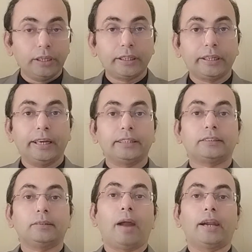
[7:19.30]
creates a
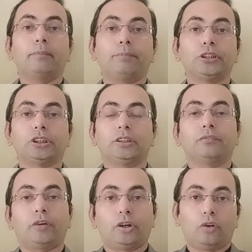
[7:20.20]
bad impression in
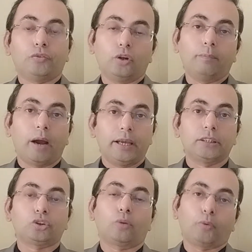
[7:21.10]
front of your
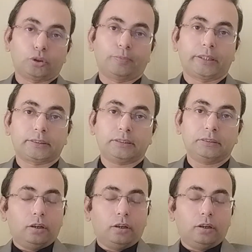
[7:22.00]
buyers or prospects.